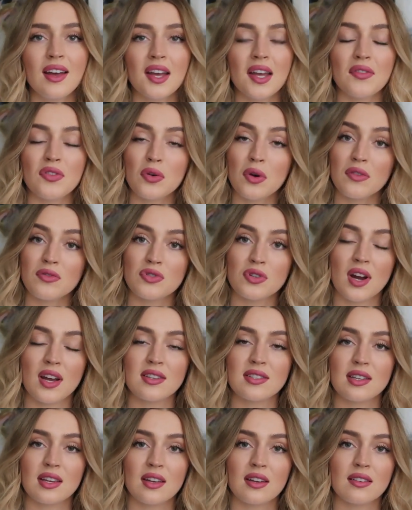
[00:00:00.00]
If you have dry
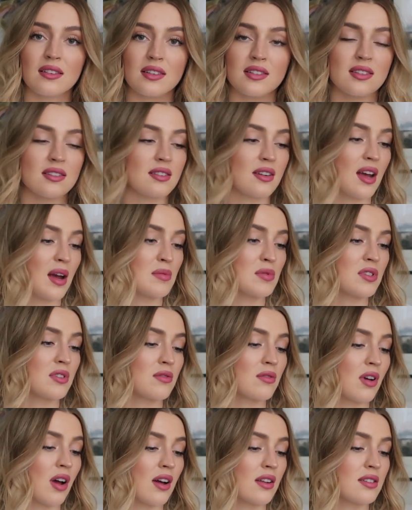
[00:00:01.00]
skin, this is an
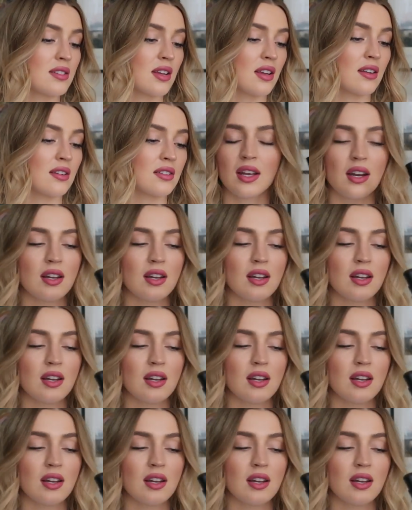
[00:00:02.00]
absolute godsend.